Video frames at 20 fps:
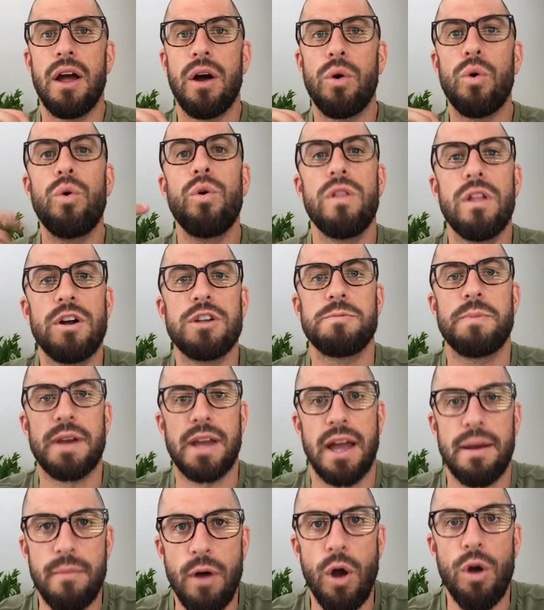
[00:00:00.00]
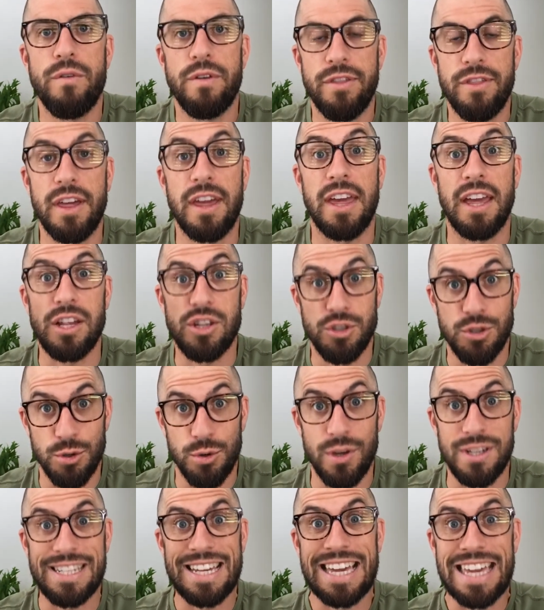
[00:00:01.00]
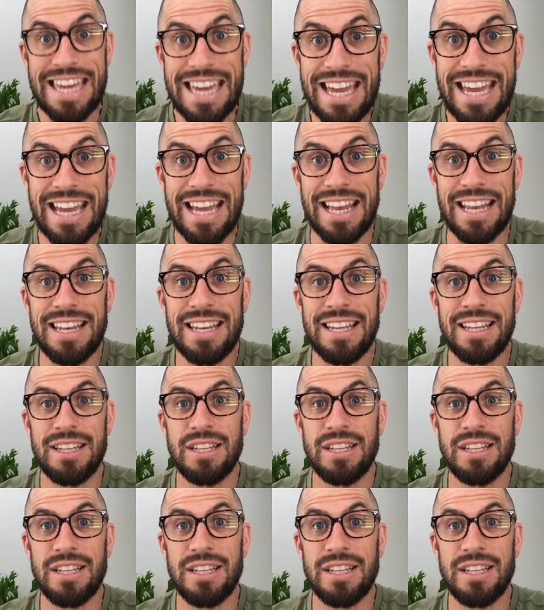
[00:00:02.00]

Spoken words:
All those become overthinking stories, again,